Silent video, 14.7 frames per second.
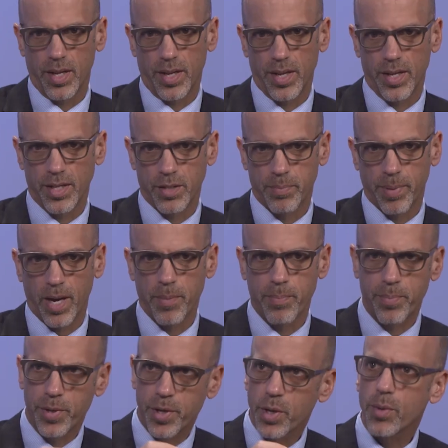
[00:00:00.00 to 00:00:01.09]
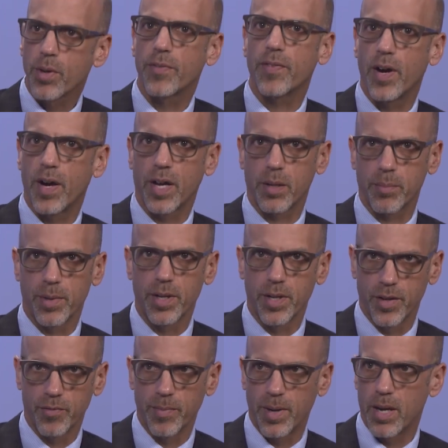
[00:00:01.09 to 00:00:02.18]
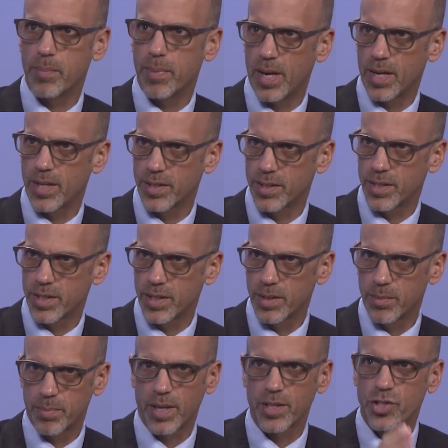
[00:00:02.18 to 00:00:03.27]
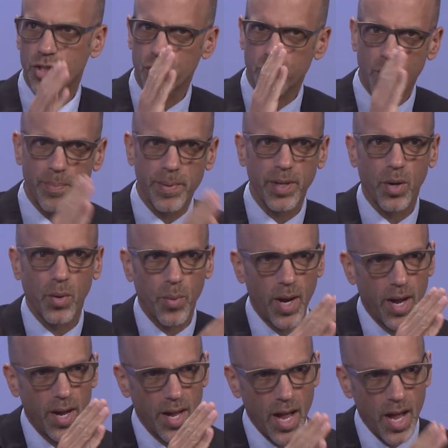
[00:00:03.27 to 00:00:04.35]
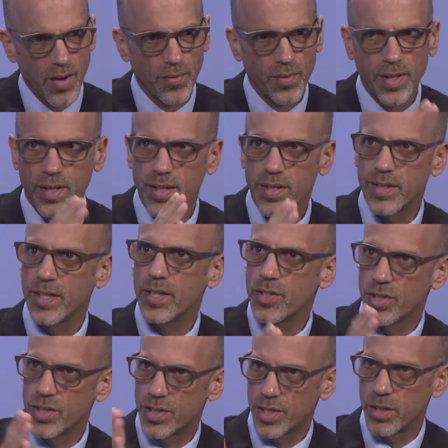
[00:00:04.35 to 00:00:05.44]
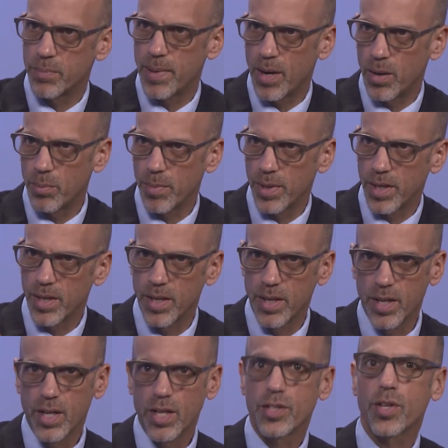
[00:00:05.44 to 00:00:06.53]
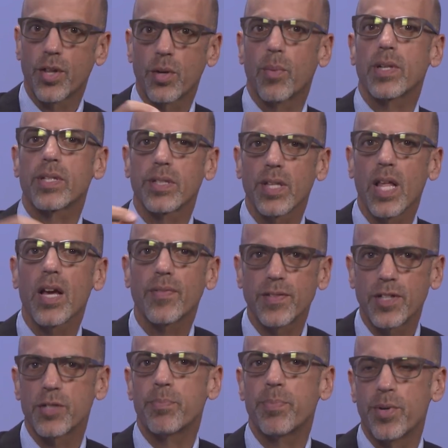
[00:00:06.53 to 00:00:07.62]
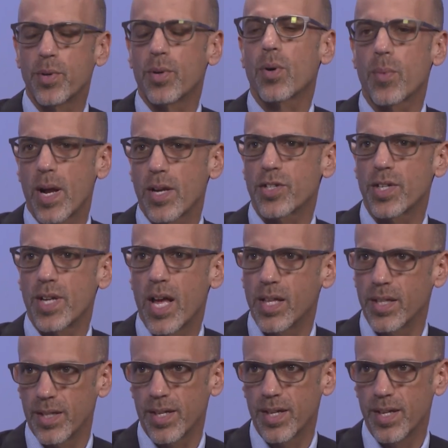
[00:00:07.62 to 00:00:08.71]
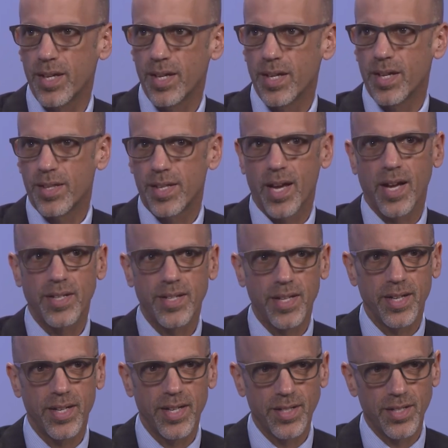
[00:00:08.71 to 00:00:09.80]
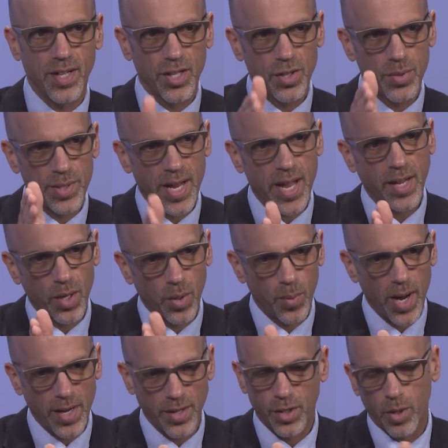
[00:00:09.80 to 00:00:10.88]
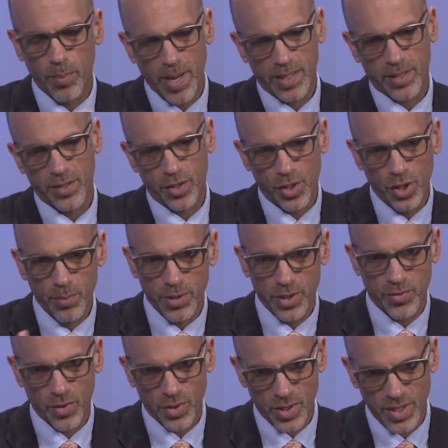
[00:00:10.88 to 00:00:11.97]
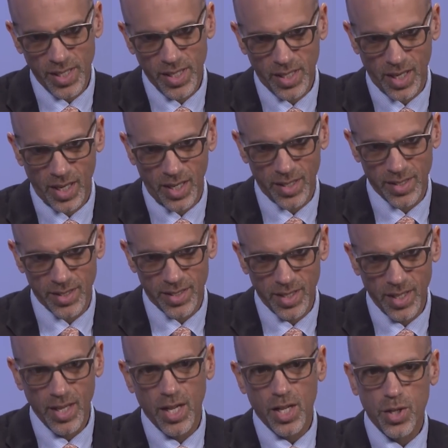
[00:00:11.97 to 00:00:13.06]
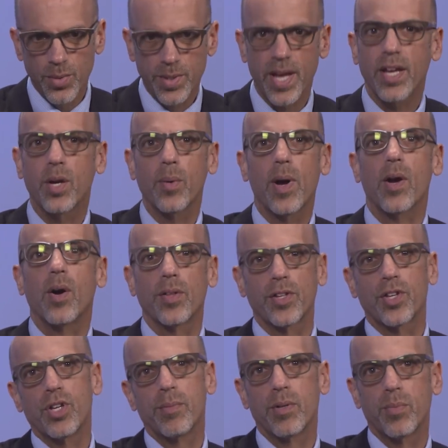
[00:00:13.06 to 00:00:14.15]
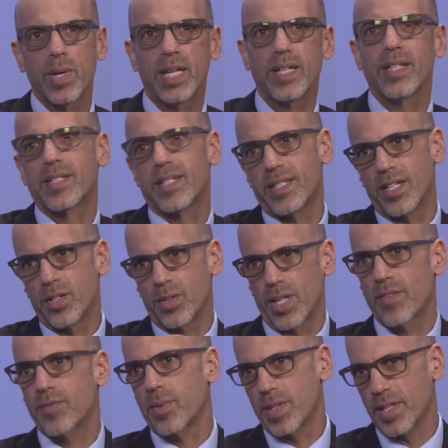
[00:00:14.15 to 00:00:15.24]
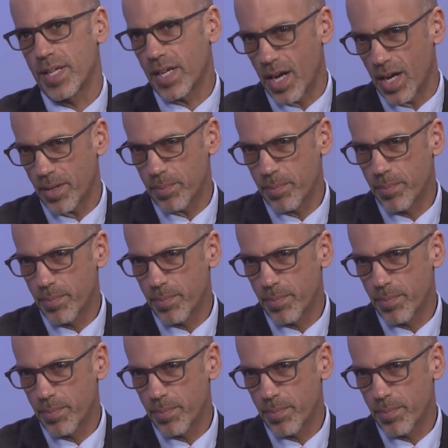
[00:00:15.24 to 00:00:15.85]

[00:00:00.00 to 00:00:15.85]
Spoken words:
is by purifying me of my biases, by stripping away every contingency about me, so that what's left is pure rationality. The idea is you take away, to go back to the humans versus econs, you take away all the human weaknesses and you're left with an econ.